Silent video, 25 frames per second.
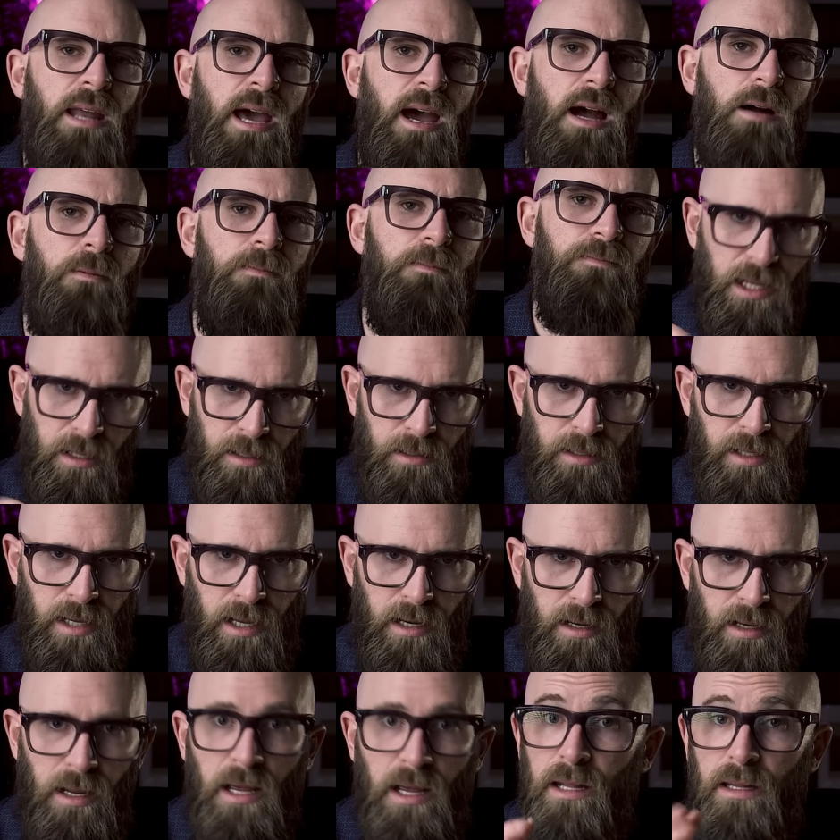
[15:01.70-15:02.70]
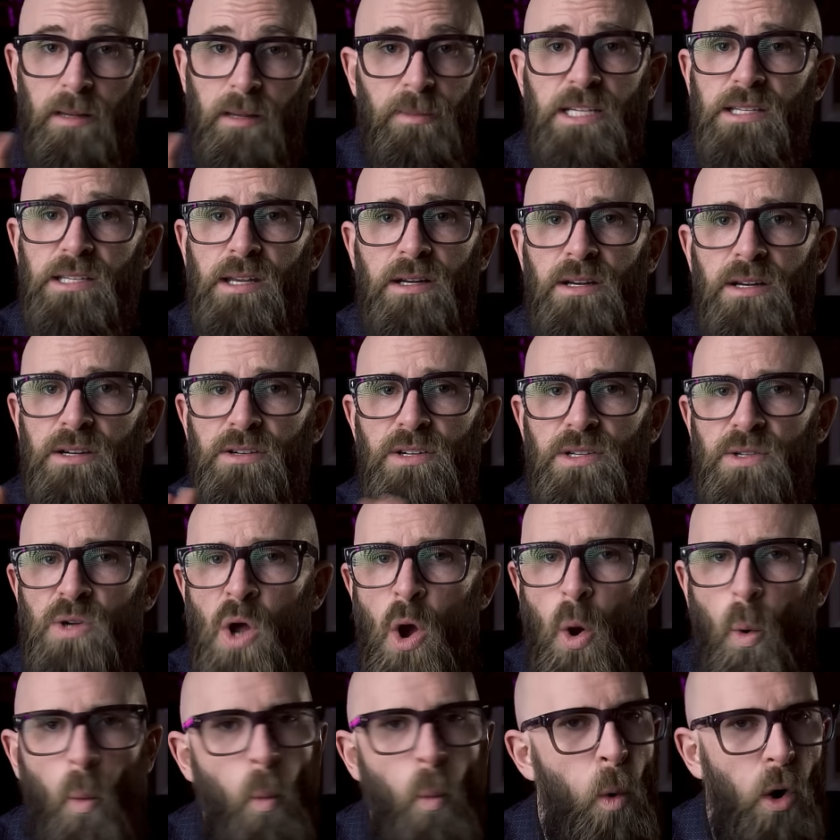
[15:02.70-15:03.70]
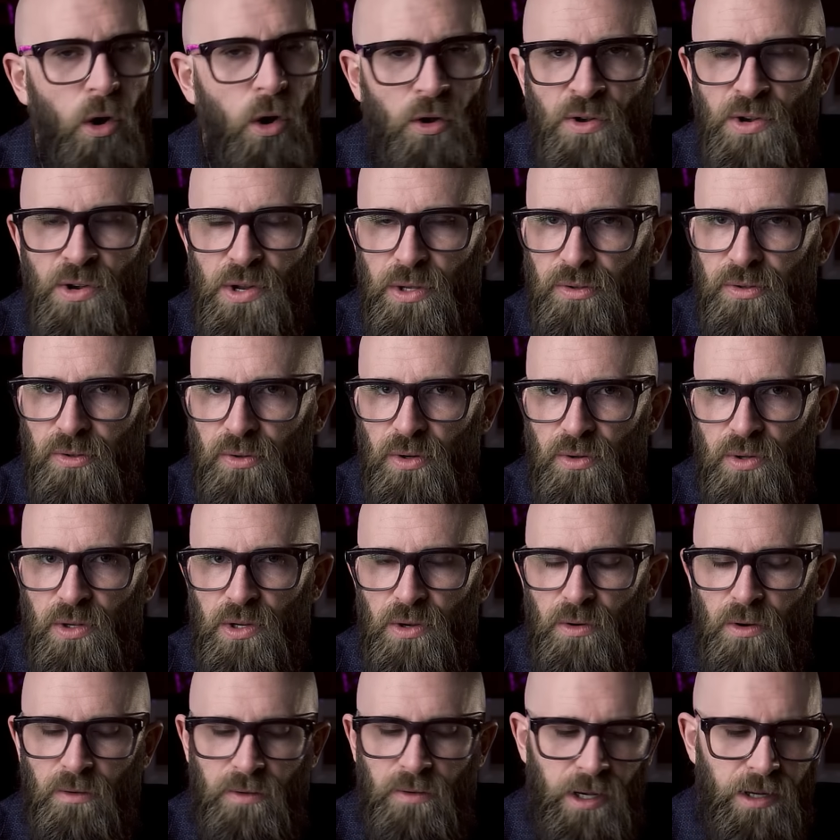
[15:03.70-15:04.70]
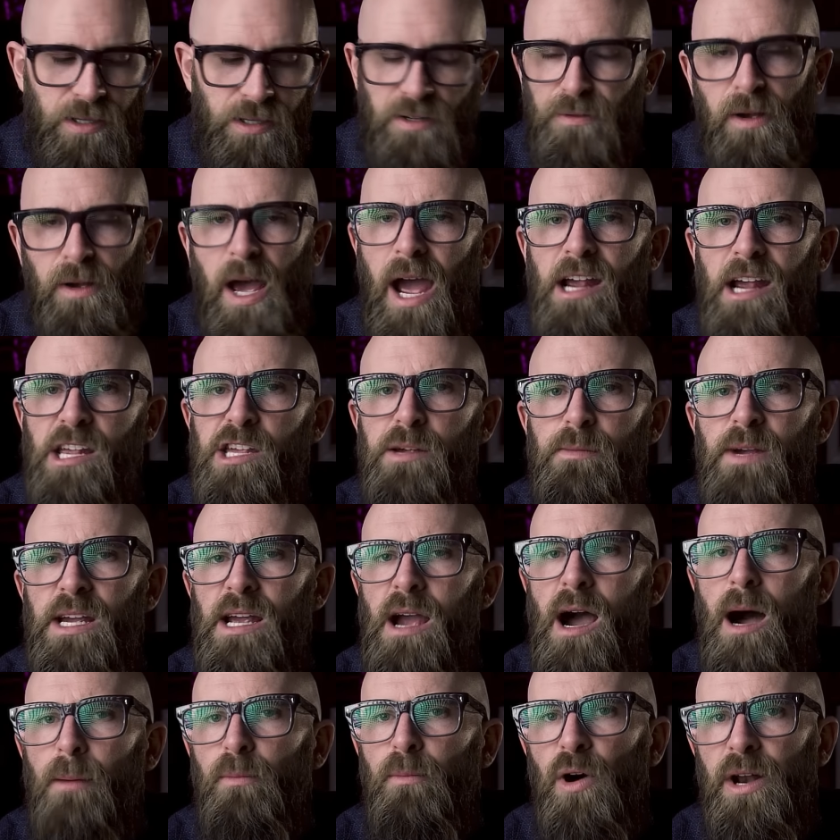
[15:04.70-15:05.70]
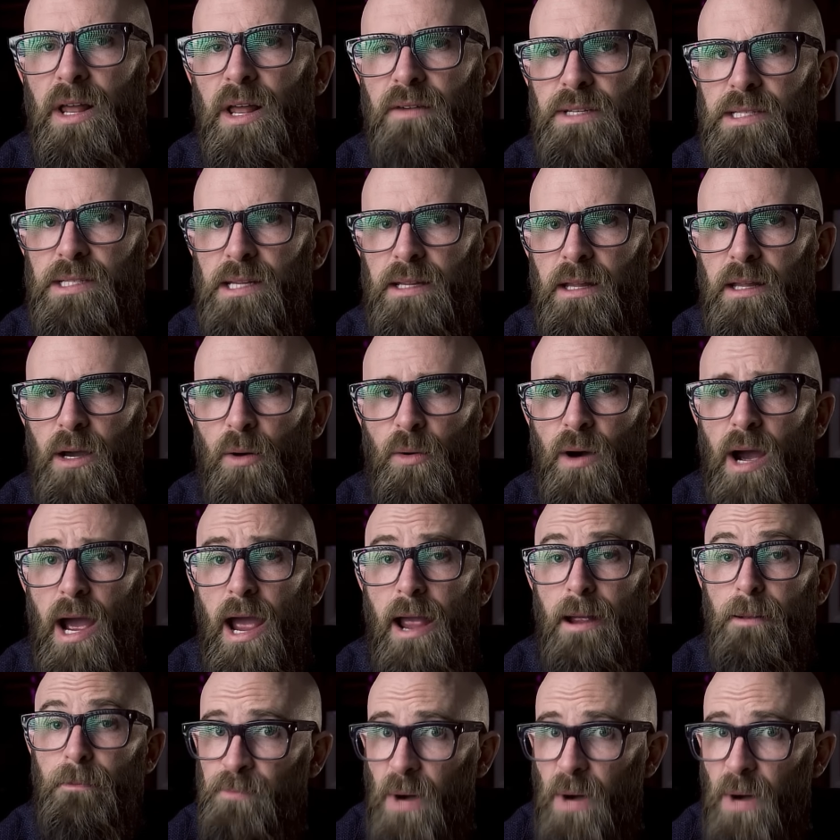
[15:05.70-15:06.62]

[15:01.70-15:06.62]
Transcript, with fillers: now and then, they basically just wander through the universe, vacuuming up whatever's in their way.